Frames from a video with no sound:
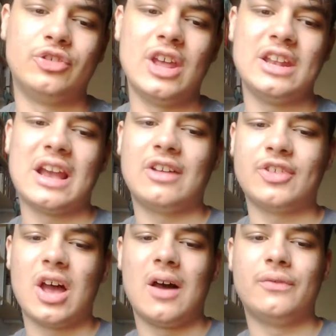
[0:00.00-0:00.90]
the In Your House
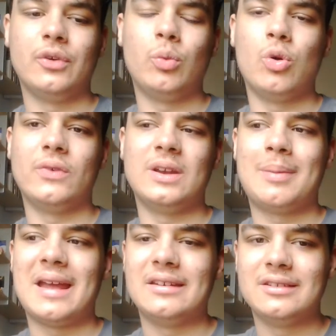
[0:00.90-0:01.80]
after War of
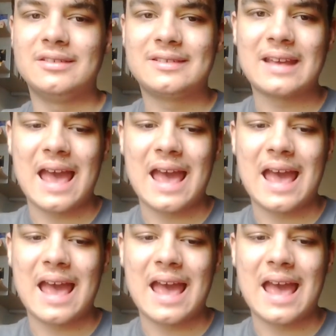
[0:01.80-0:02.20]
Independence,